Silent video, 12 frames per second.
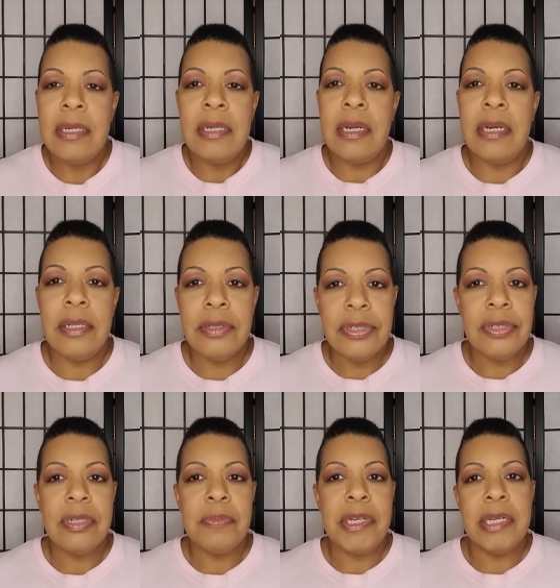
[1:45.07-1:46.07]
Color
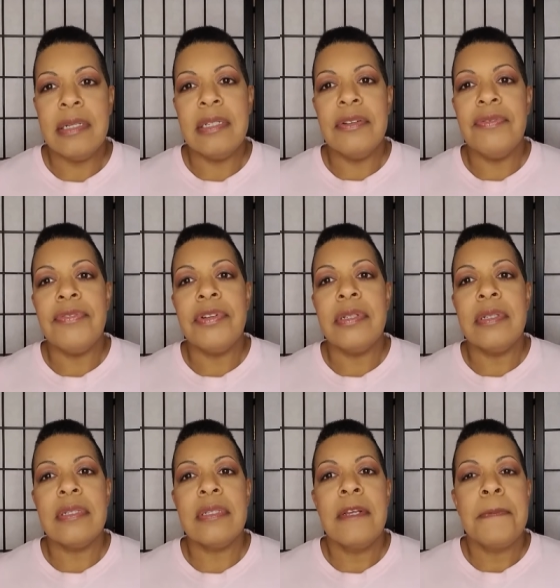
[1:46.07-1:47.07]
shouldn't make a
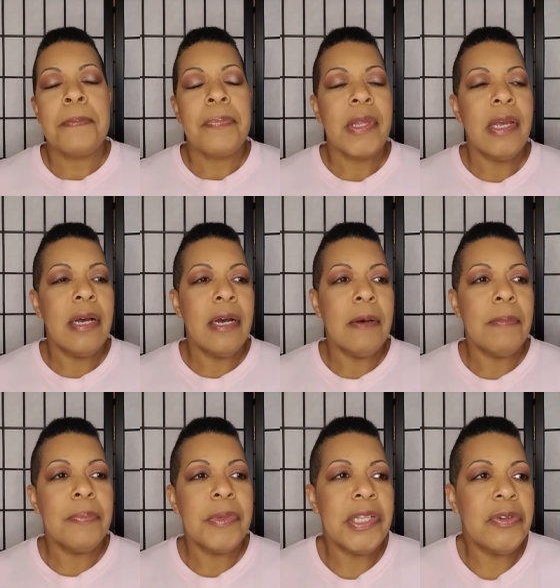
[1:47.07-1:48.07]
difference.
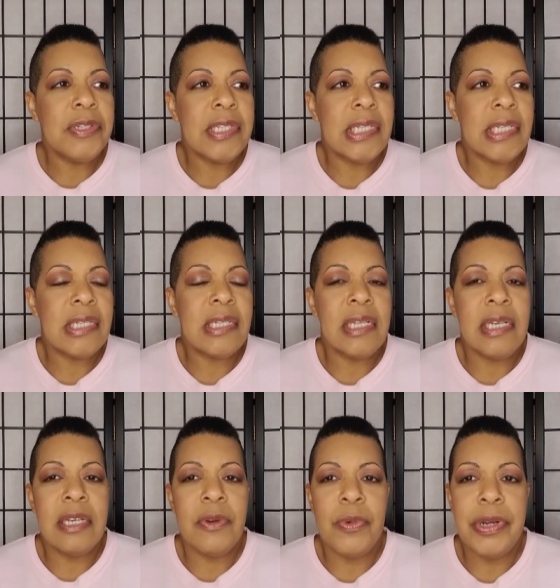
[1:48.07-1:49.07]
Um, but there is this
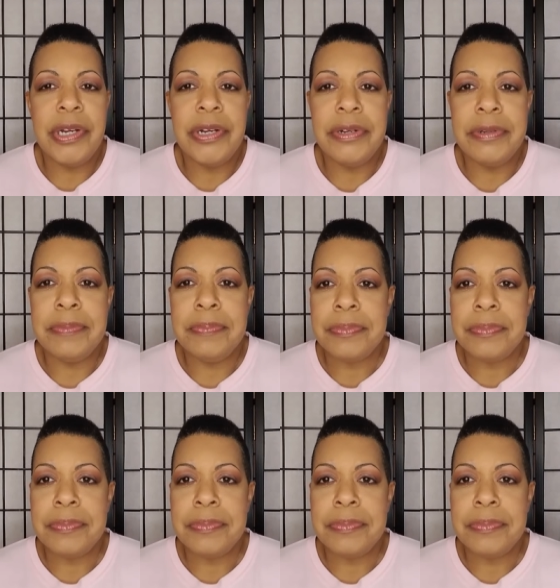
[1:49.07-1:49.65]
thing where